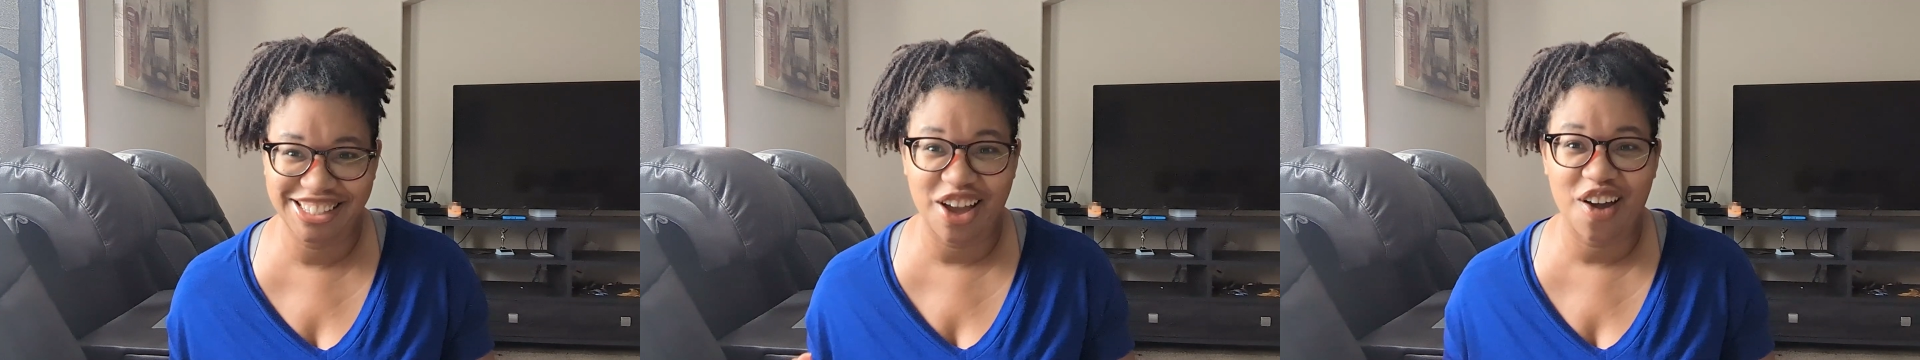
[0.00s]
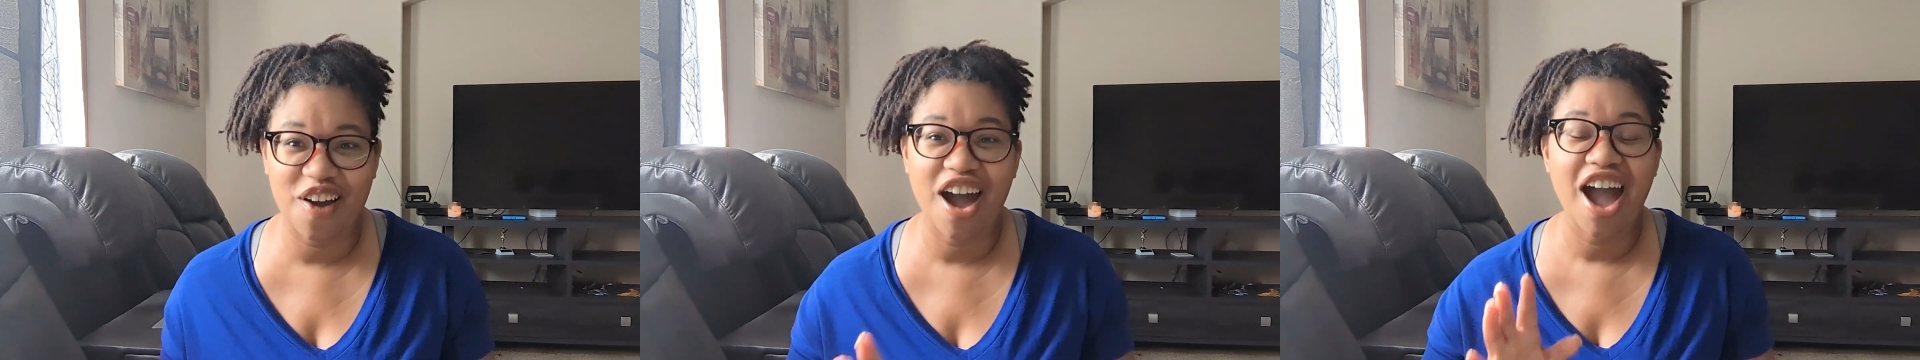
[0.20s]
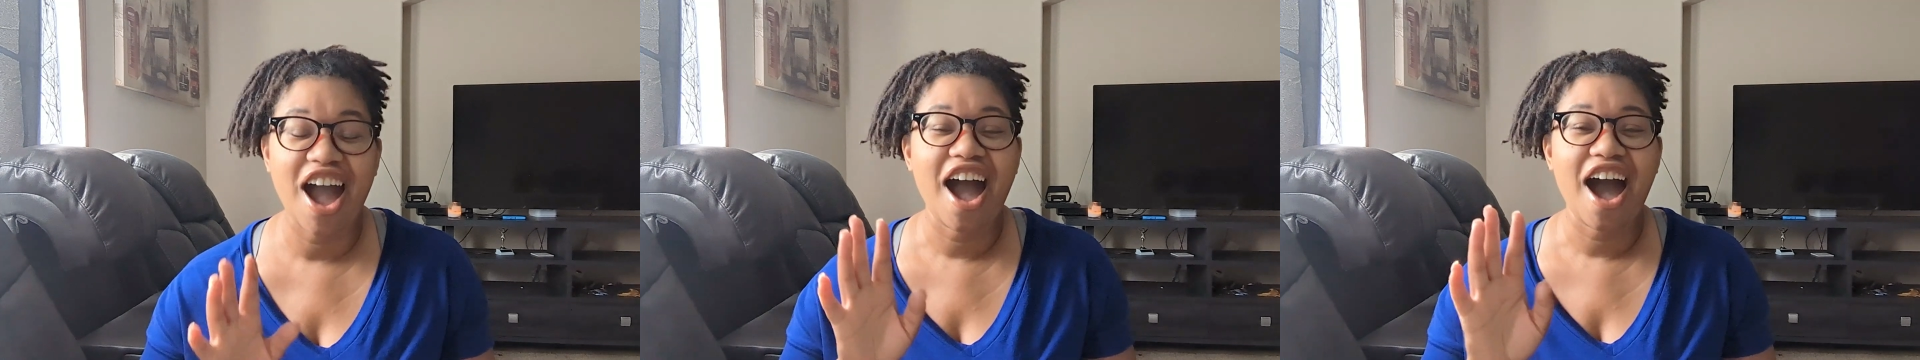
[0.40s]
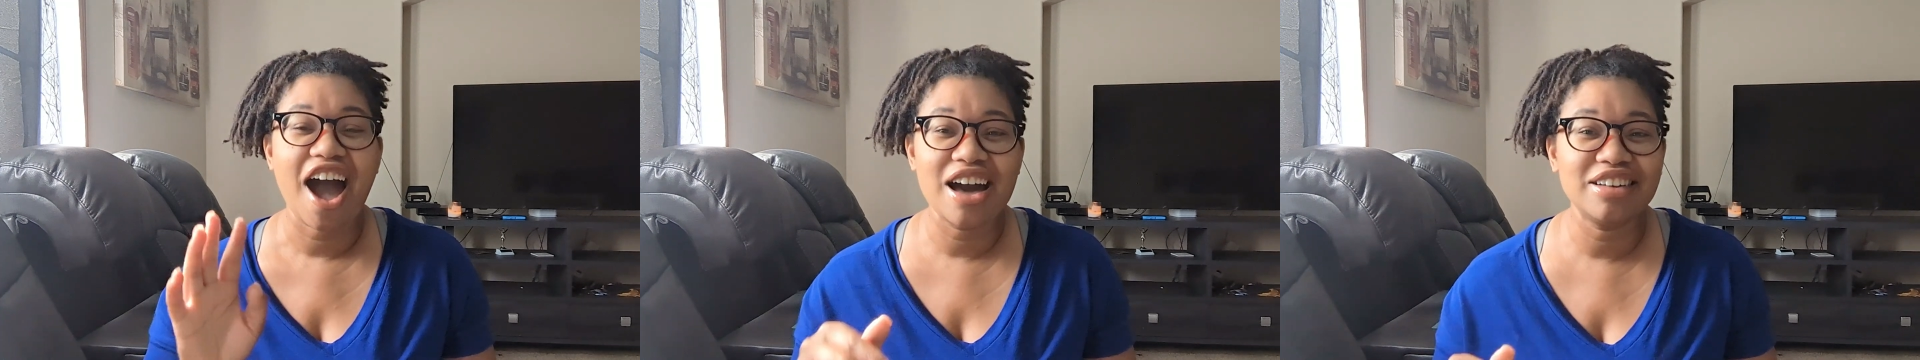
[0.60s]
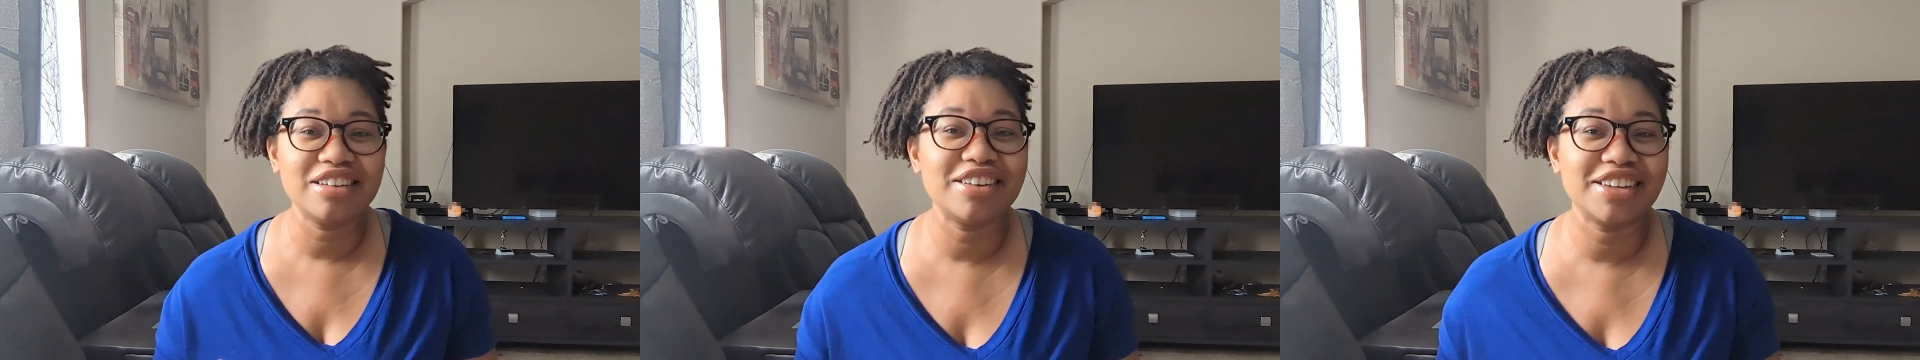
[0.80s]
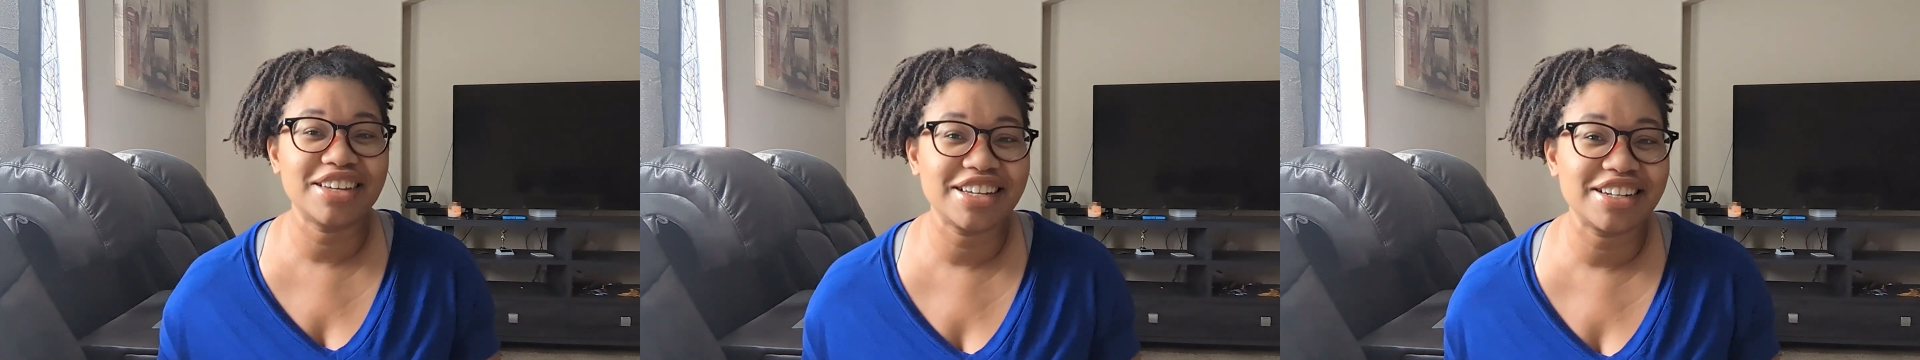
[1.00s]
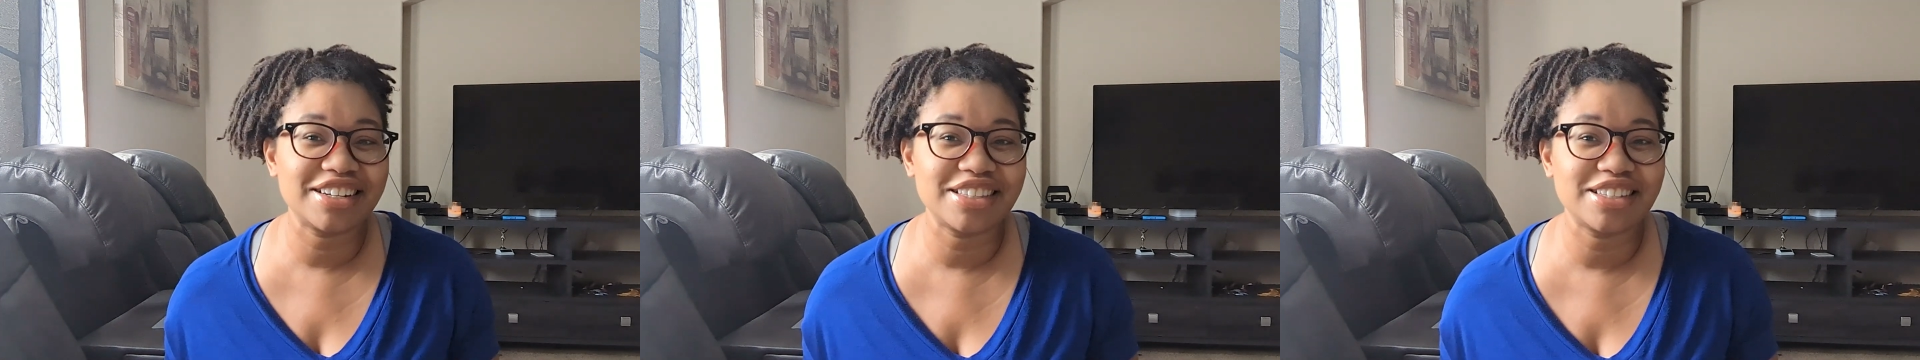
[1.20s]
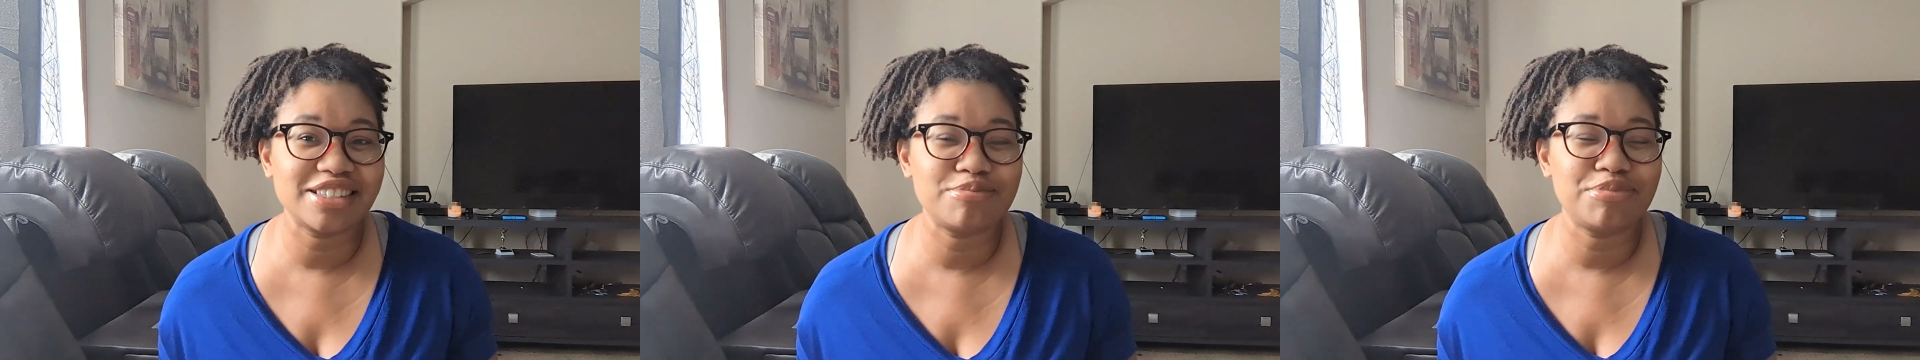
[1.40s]
So I'm going to get her
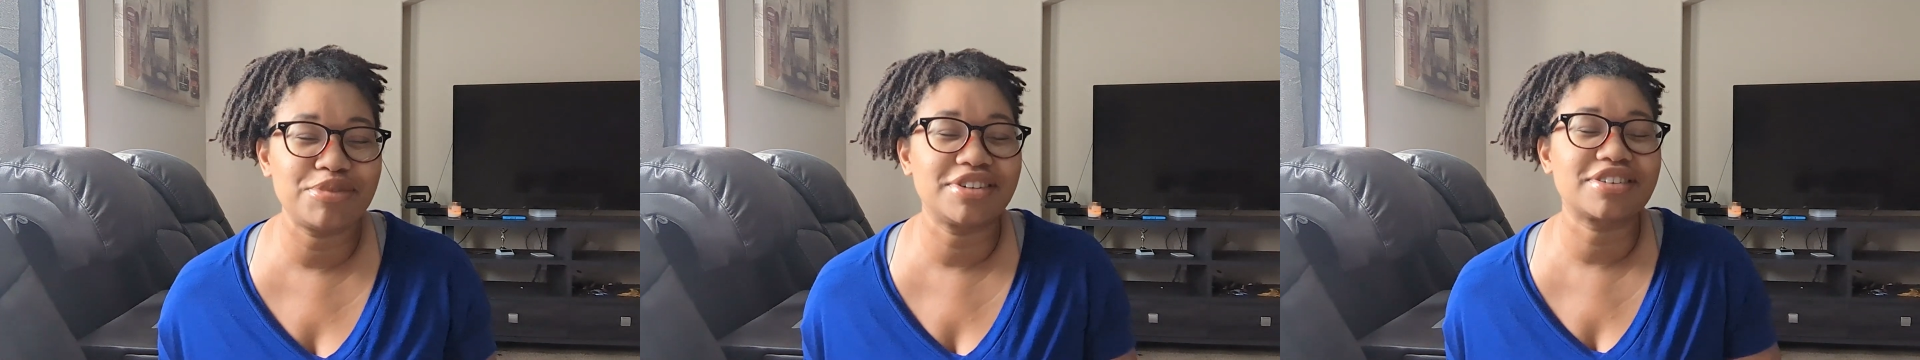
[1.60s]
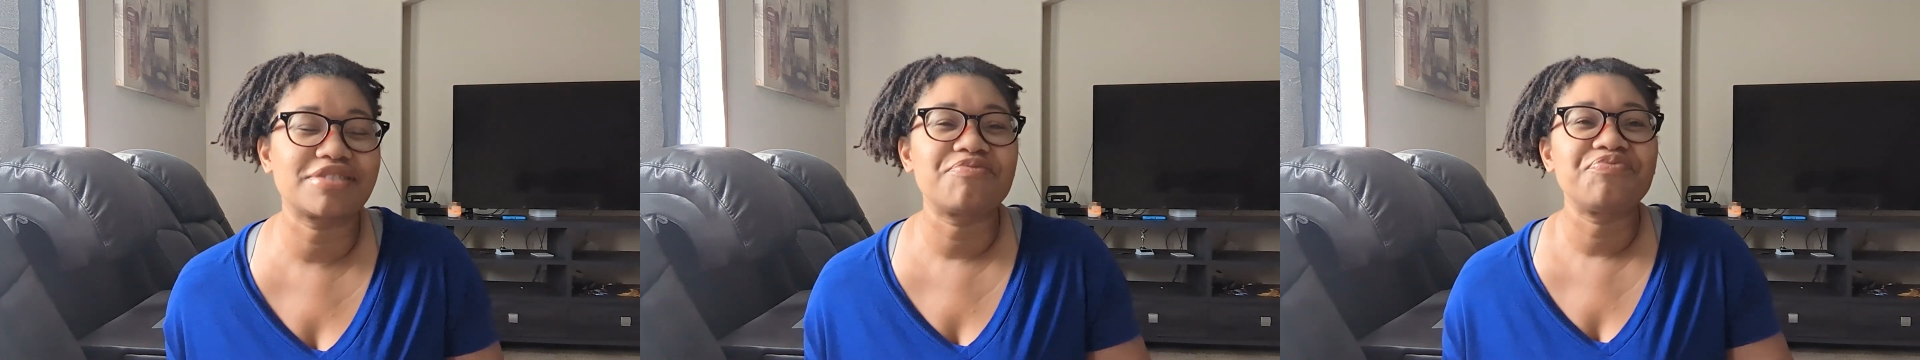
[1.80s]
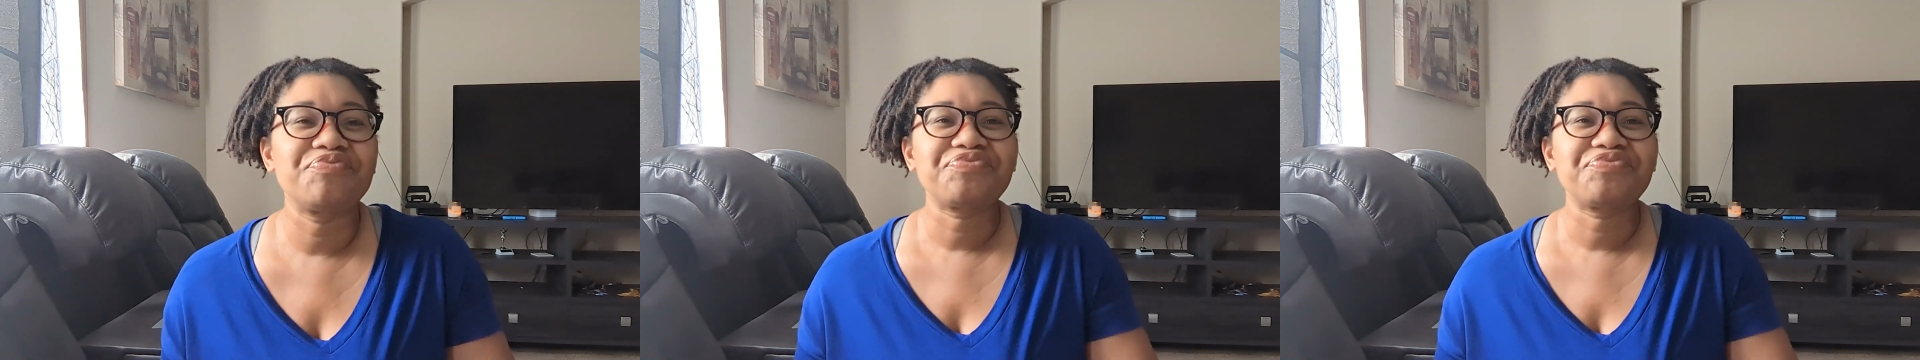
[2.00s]
this book.